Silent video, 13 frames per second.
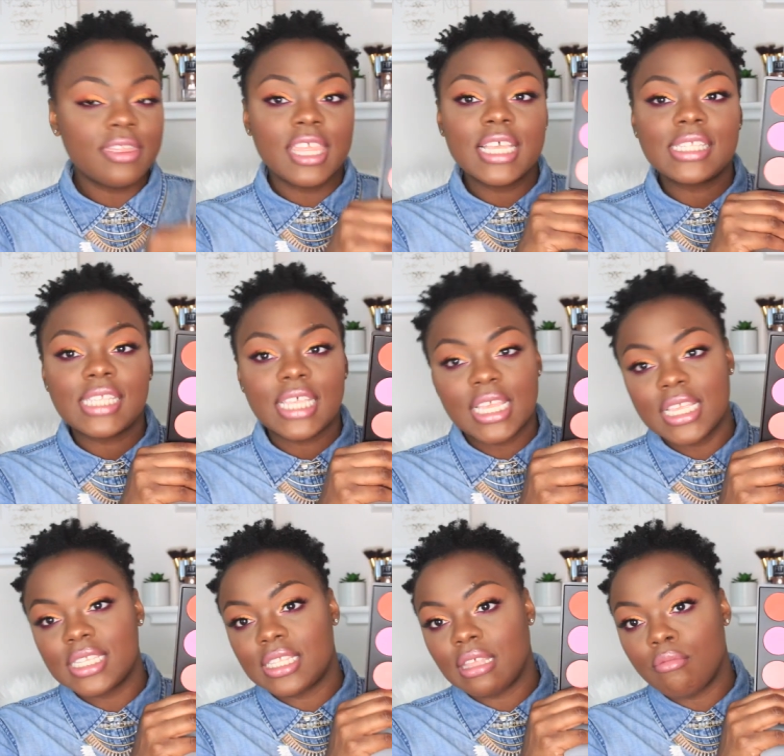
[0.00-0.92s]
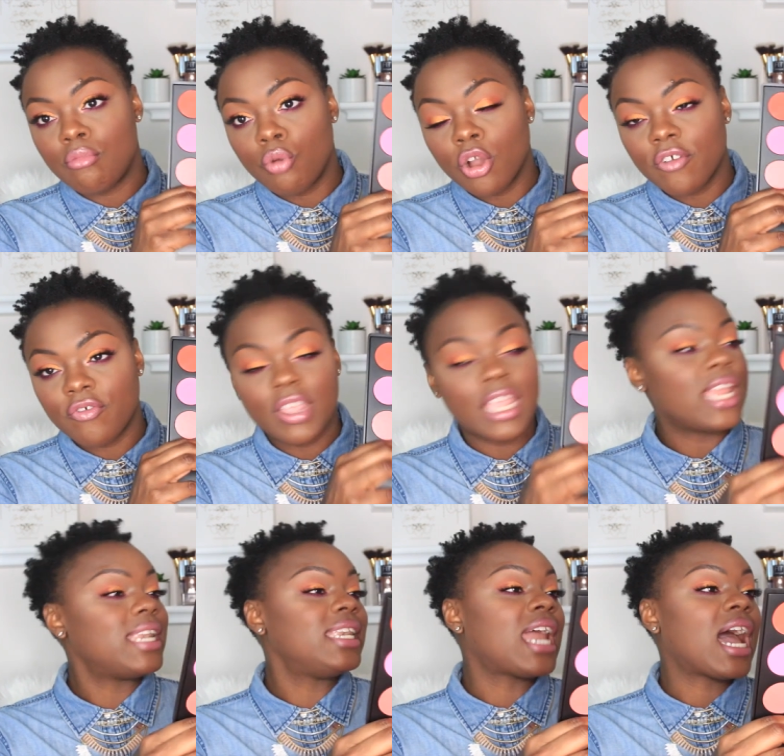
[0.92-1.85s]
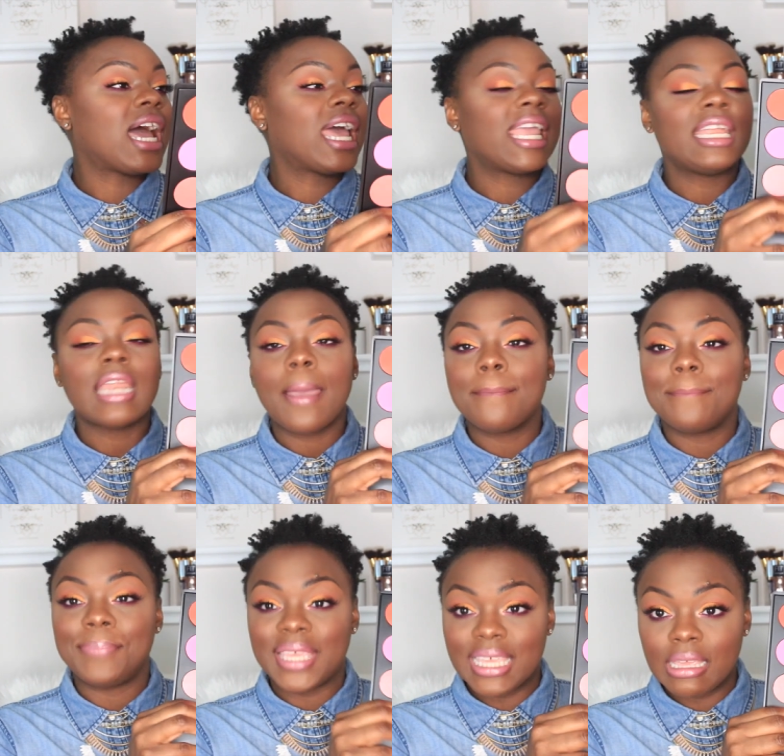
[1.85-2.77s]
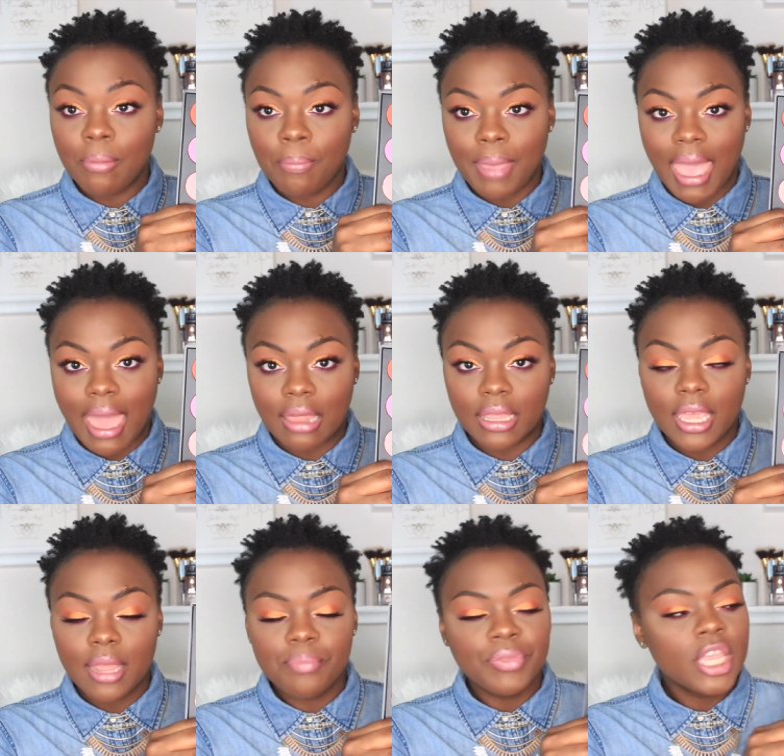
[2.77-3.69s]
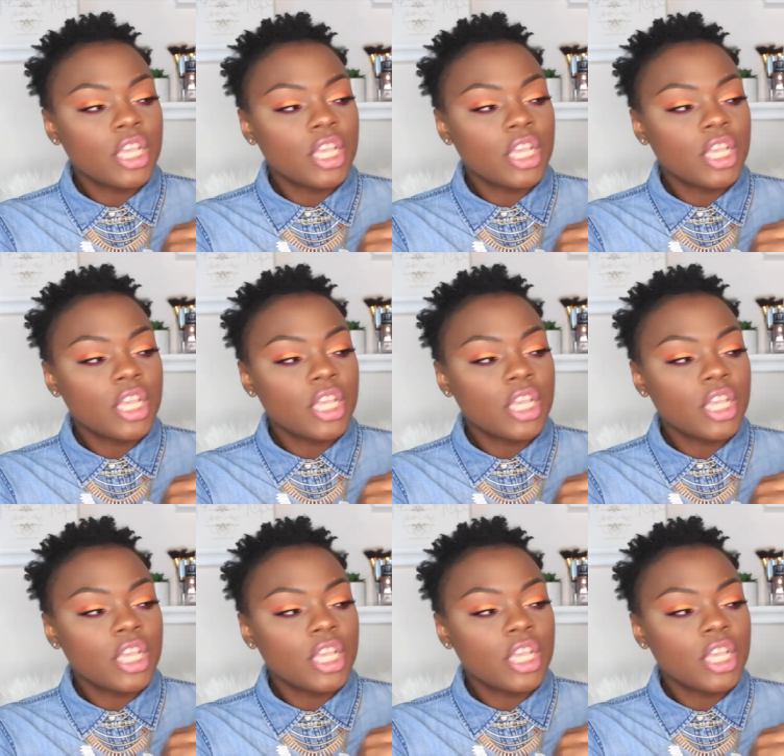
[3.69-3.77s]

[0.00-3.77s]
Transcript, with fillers: this is the Morphe 9b palette.